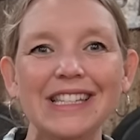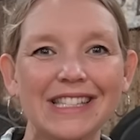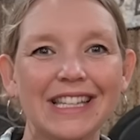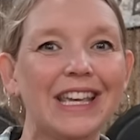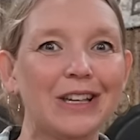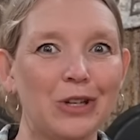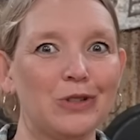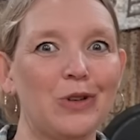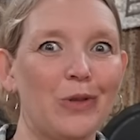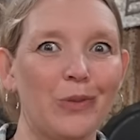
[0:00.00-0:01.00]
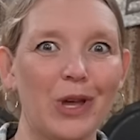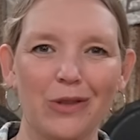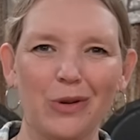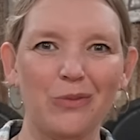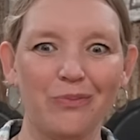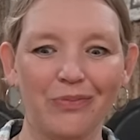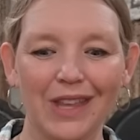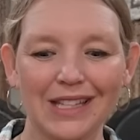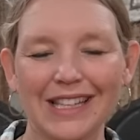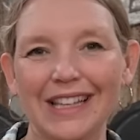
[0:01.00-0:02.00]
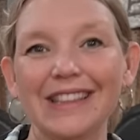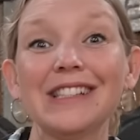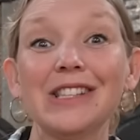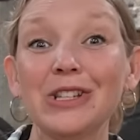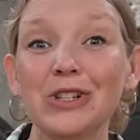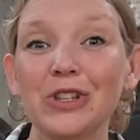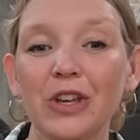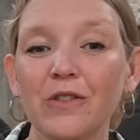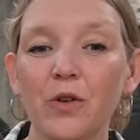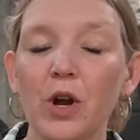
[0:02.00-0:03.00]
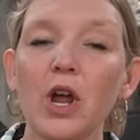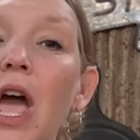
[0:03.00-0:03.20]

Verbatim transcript: needs to get cooked all the way through. That's it, that's all you're looking for.